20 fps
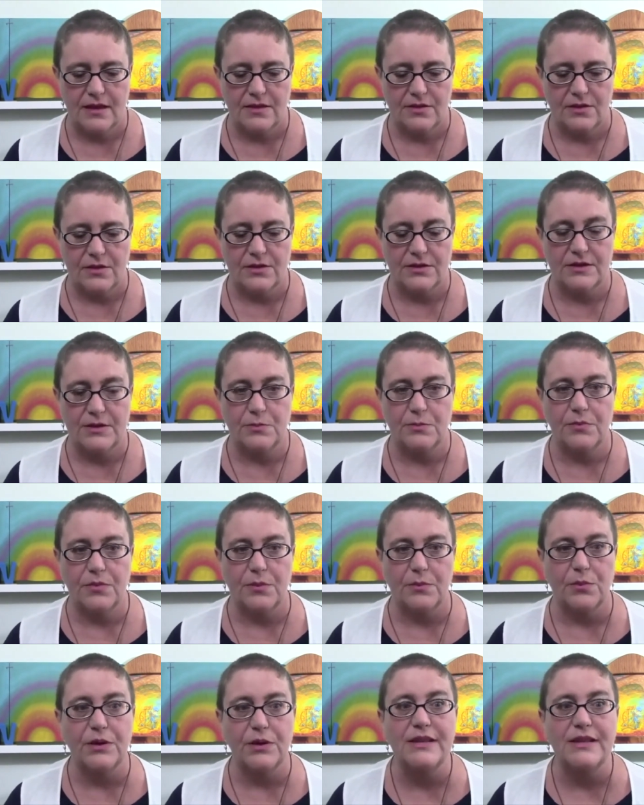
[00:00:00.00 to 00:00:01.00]
there's the, the,
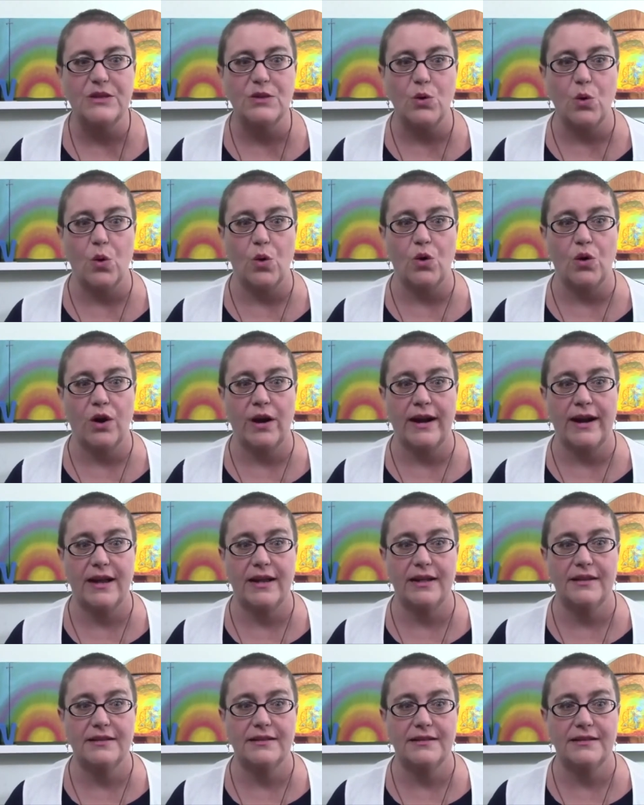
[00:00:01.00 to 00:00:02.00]
preschool
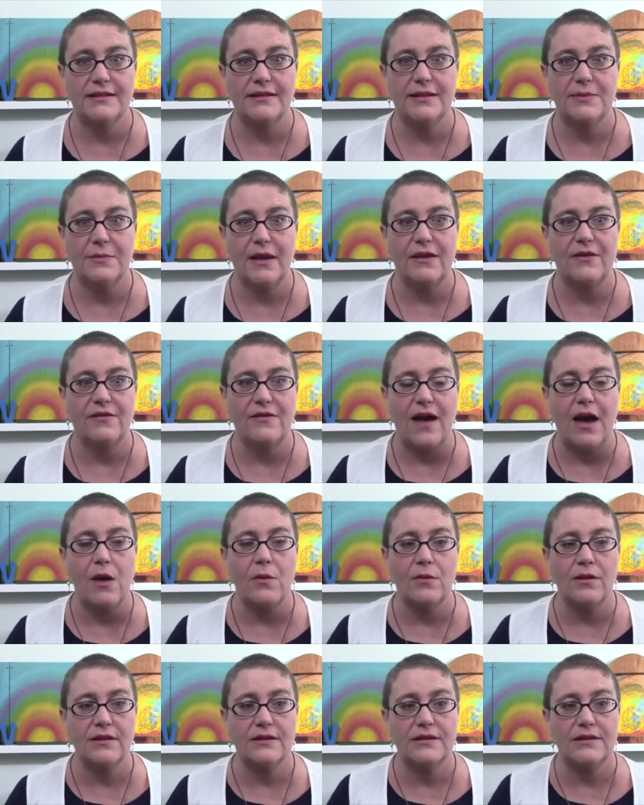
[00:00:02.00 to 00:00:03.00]
crayons, the big
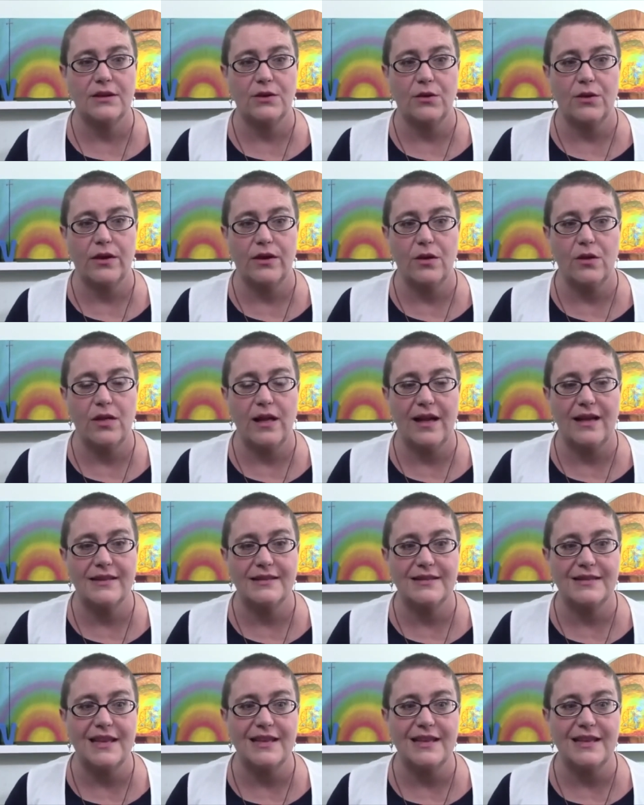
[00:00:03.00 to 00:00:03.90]
fat ones that Crayola has.